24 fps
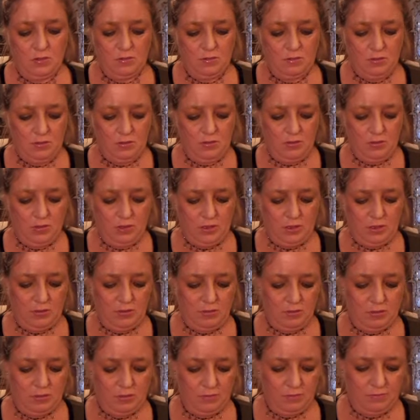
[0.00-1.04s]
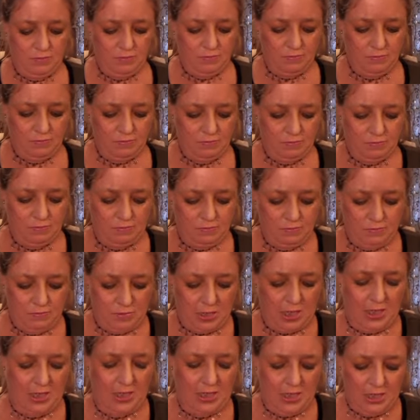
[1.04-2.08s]
Oh, anyway,
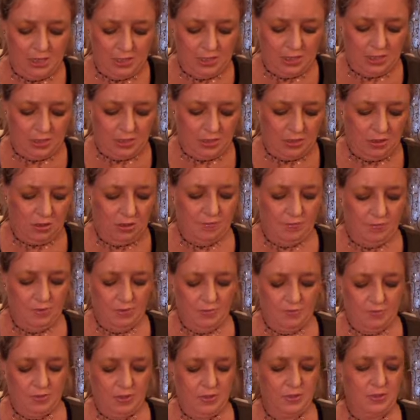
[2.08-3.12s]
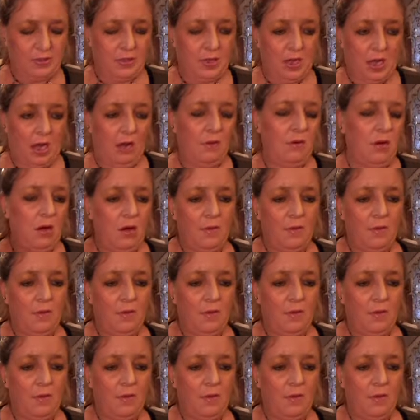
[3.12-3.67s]
I can't get it open, but I will